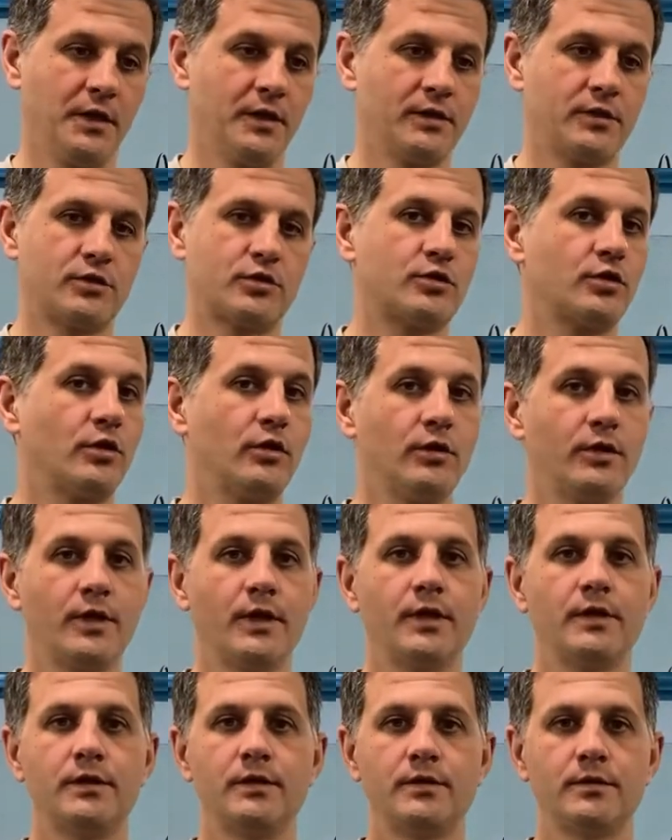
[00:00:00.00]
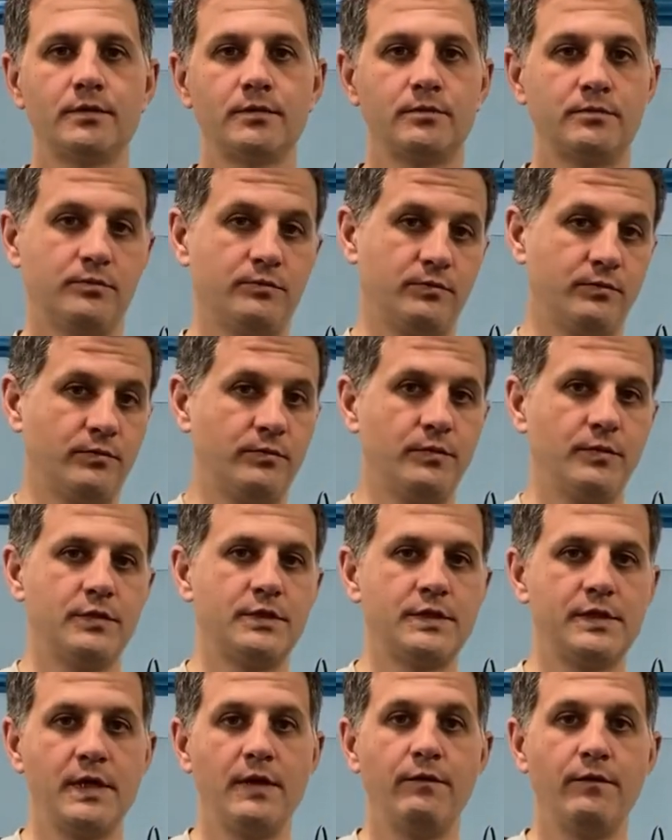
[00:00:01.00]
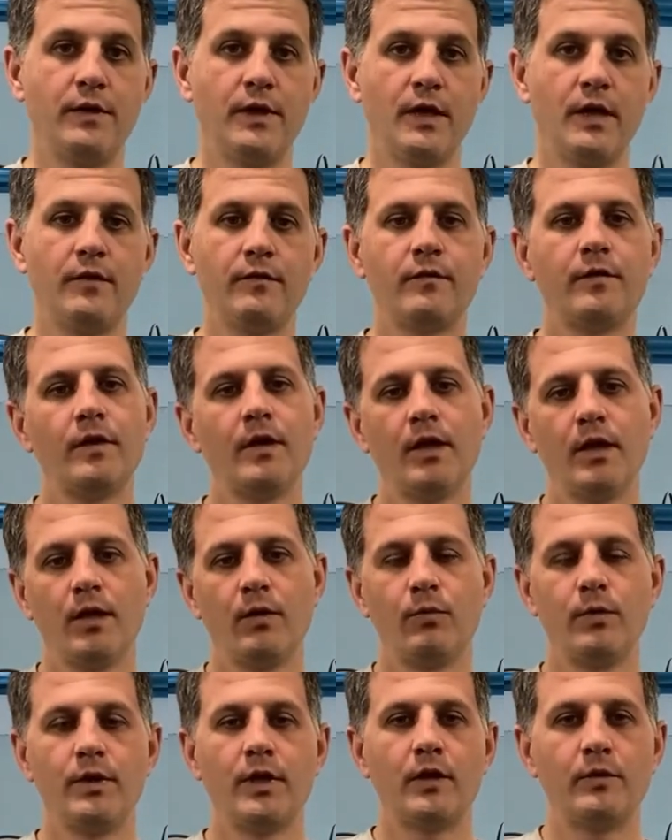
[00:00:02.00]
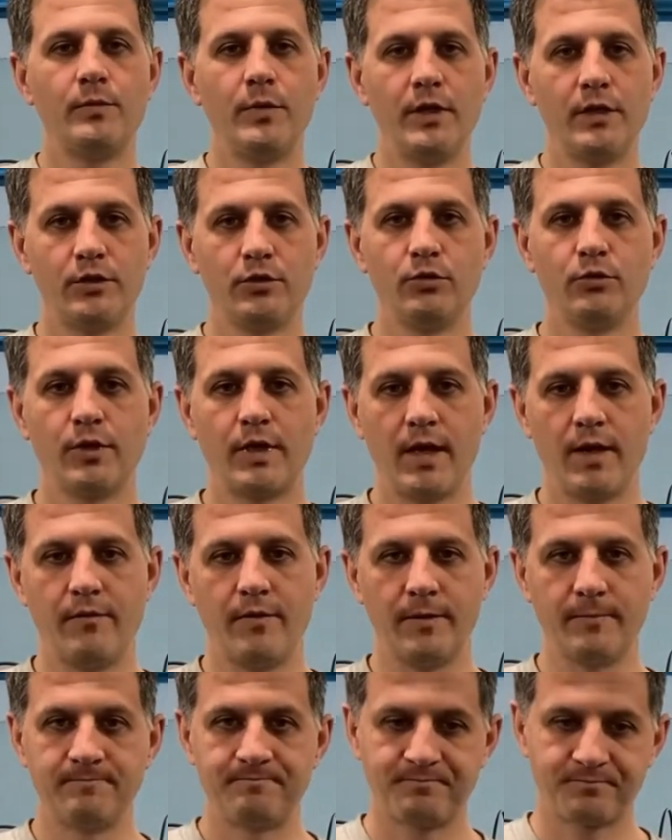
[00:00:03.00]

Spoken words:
strong and stiff enough without being too heavy.